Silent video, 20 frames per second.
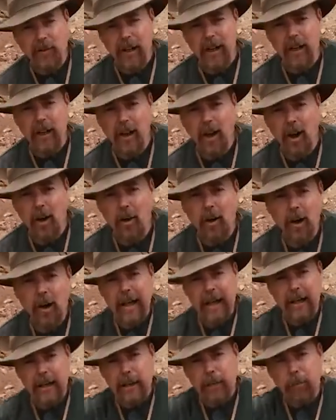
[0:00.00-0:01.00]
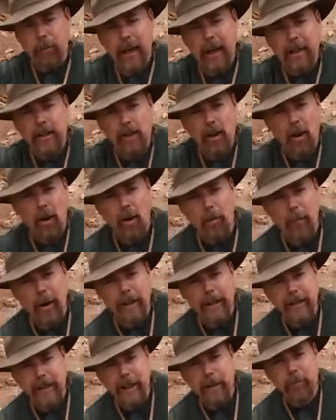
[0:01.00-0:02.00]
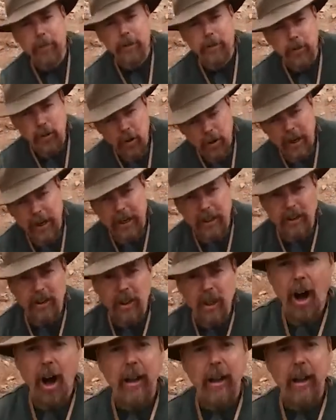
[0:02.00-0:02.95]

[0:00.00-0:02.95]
video that explains all my tips and tricks